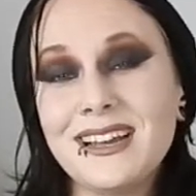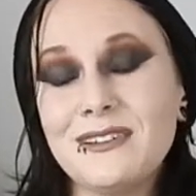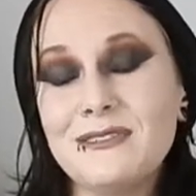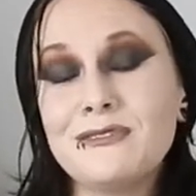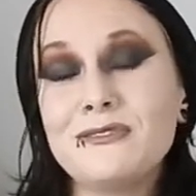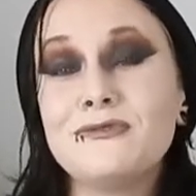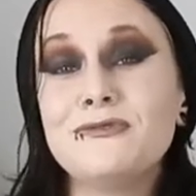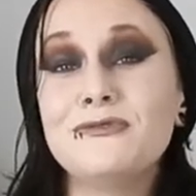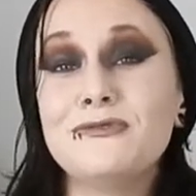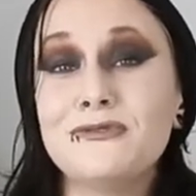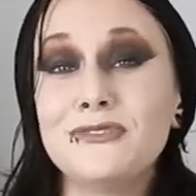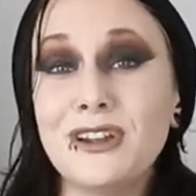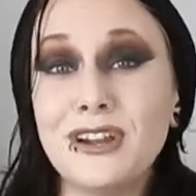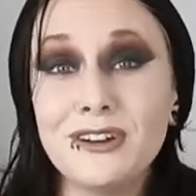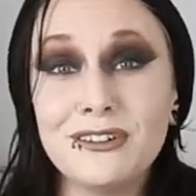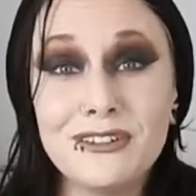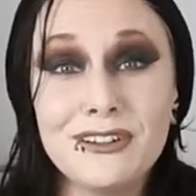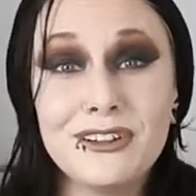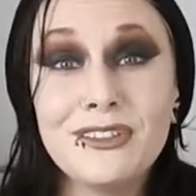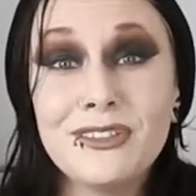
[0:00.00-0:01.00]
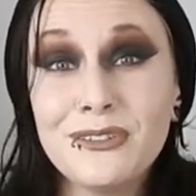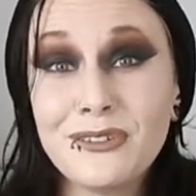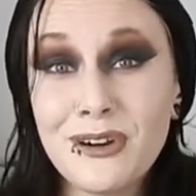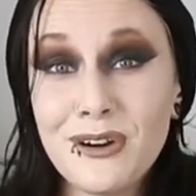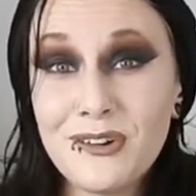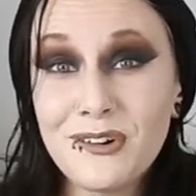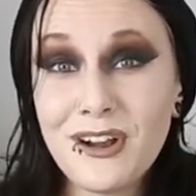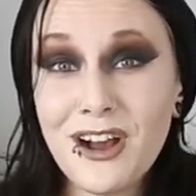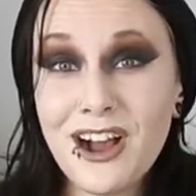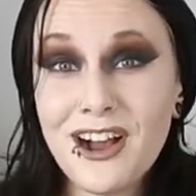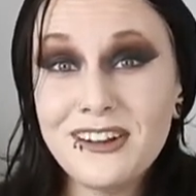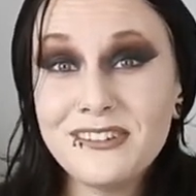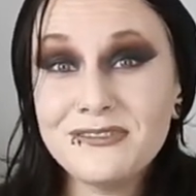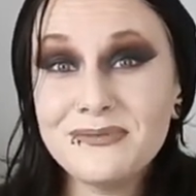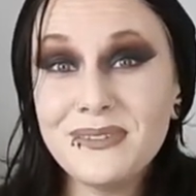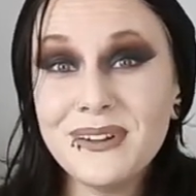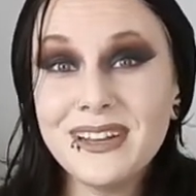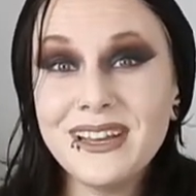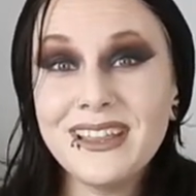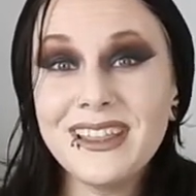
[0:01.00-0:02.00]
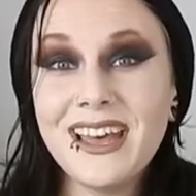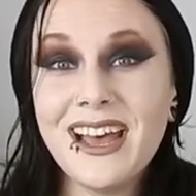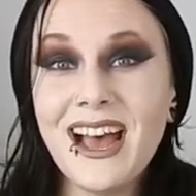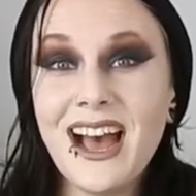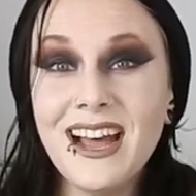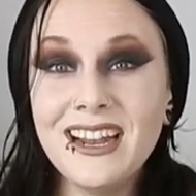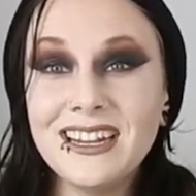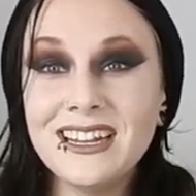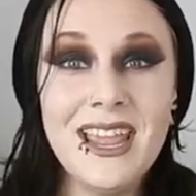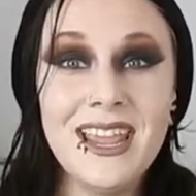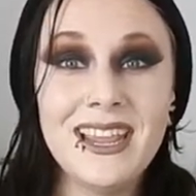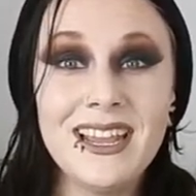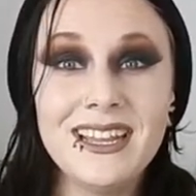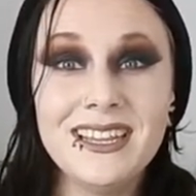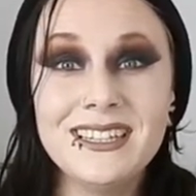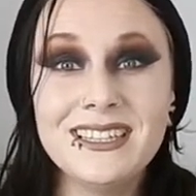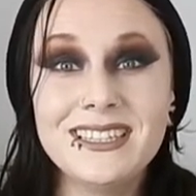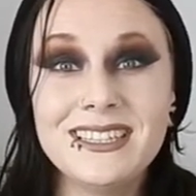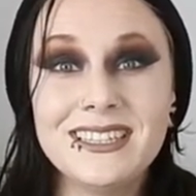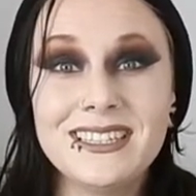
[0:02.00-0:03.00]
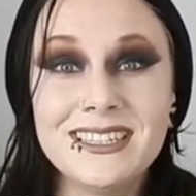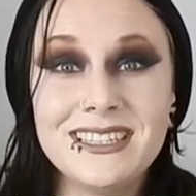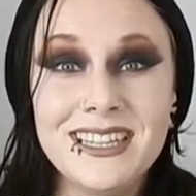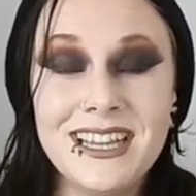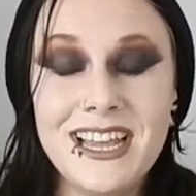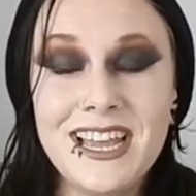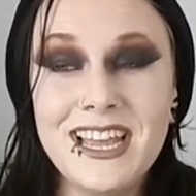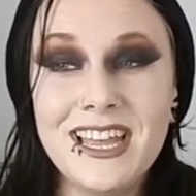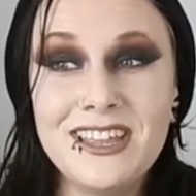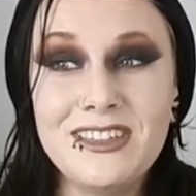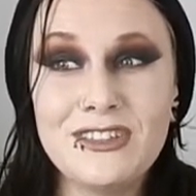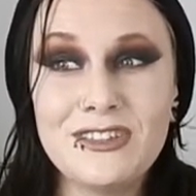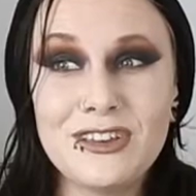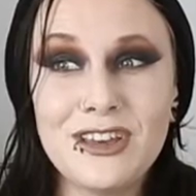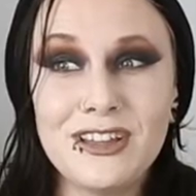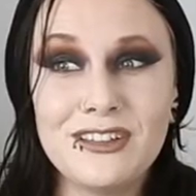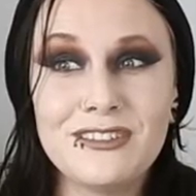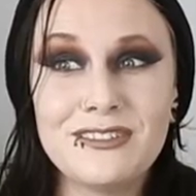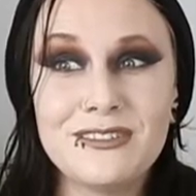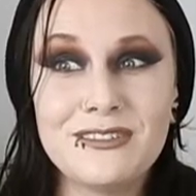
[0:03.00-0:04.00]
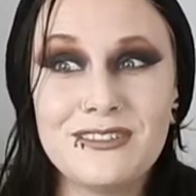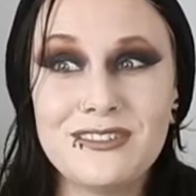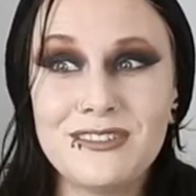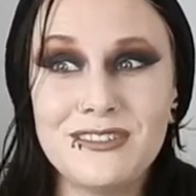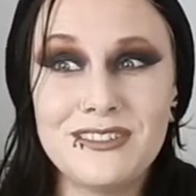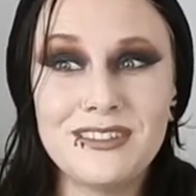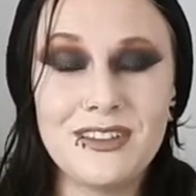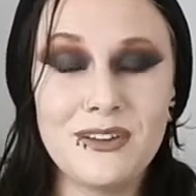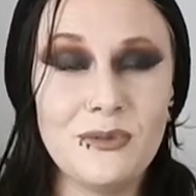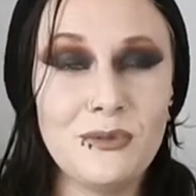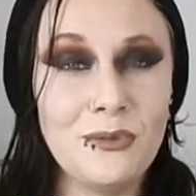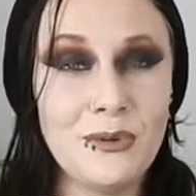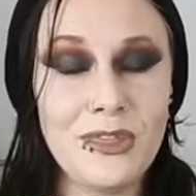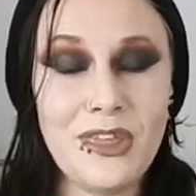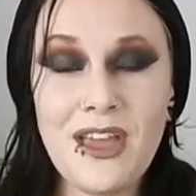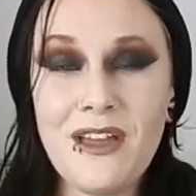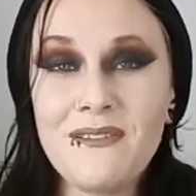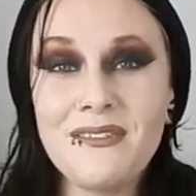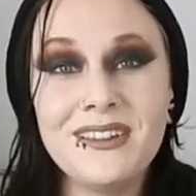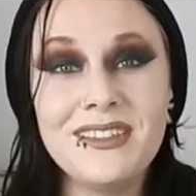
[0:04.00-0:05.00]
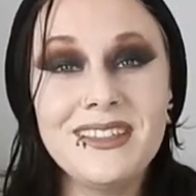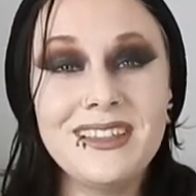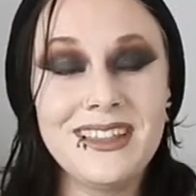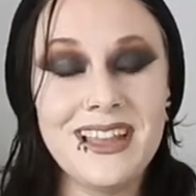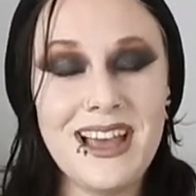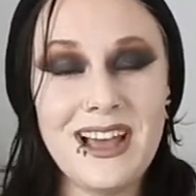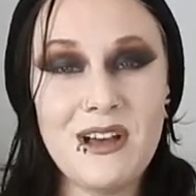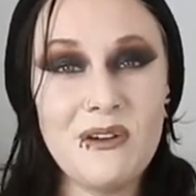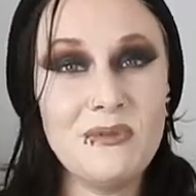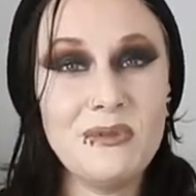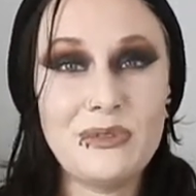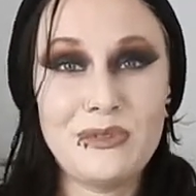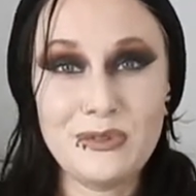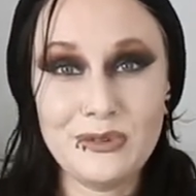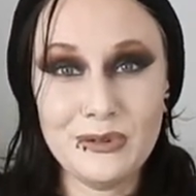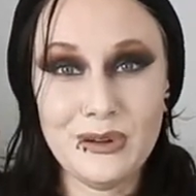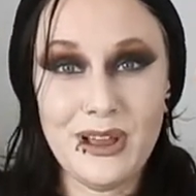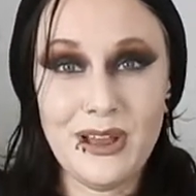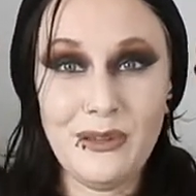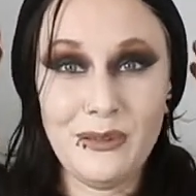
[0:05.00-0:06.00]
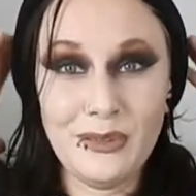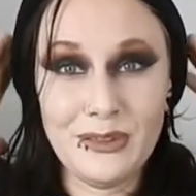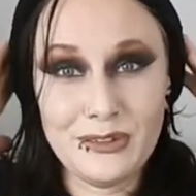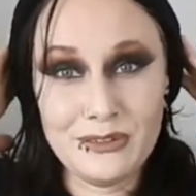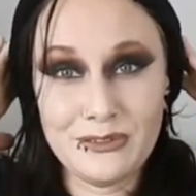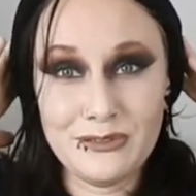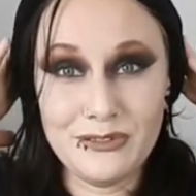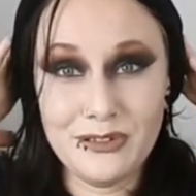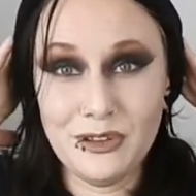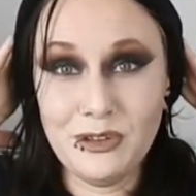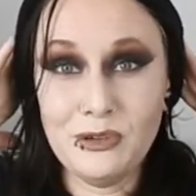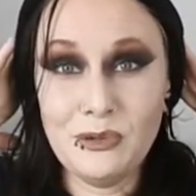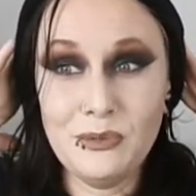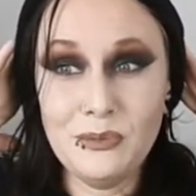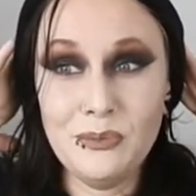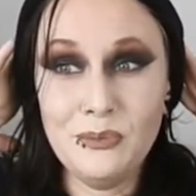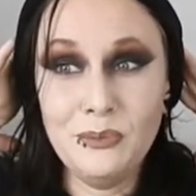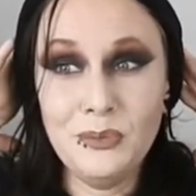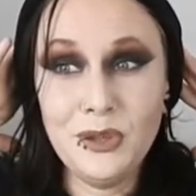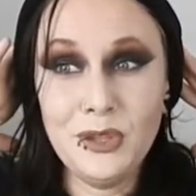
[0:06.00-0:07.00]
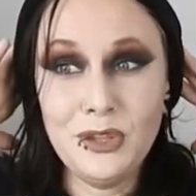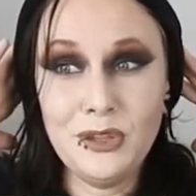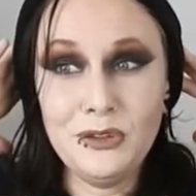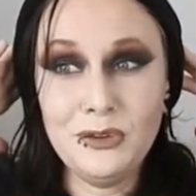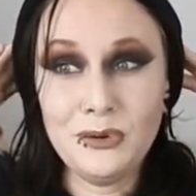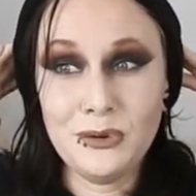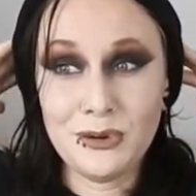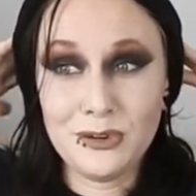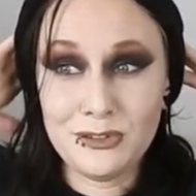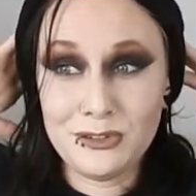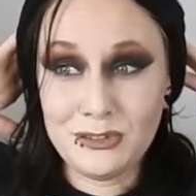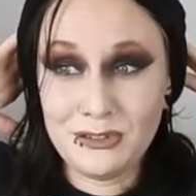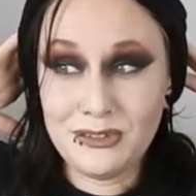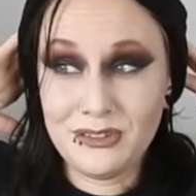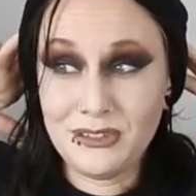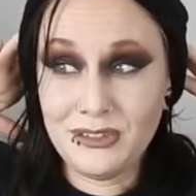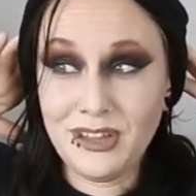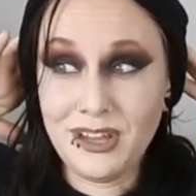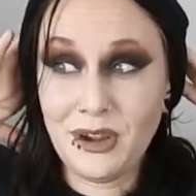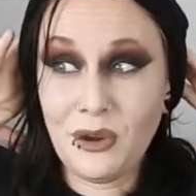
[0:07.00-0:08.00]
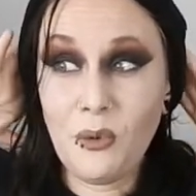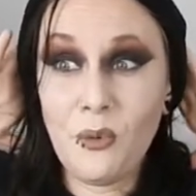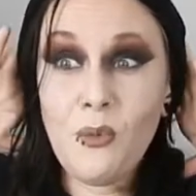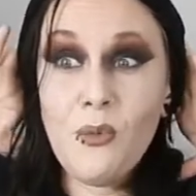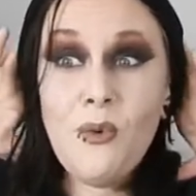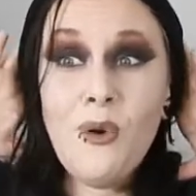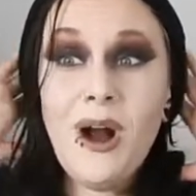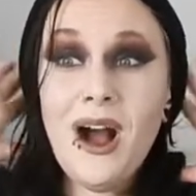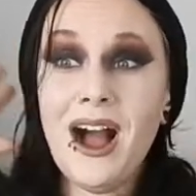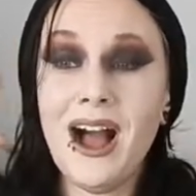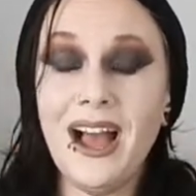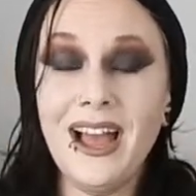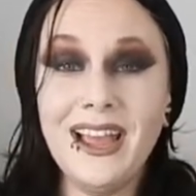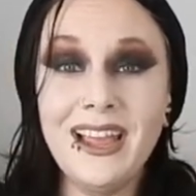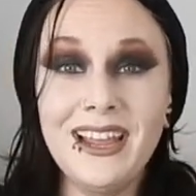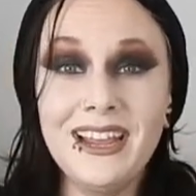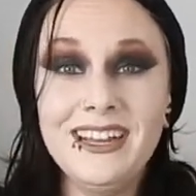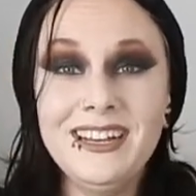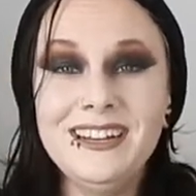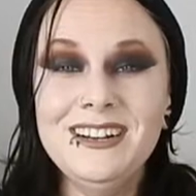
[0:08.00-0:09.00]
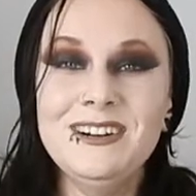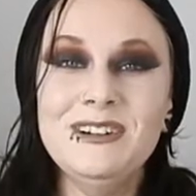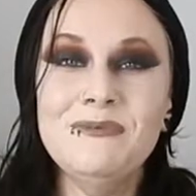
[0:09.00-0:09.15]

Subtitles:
I was very thrown off by that, and it just, with everything that happens throughout this film, you're just like, why?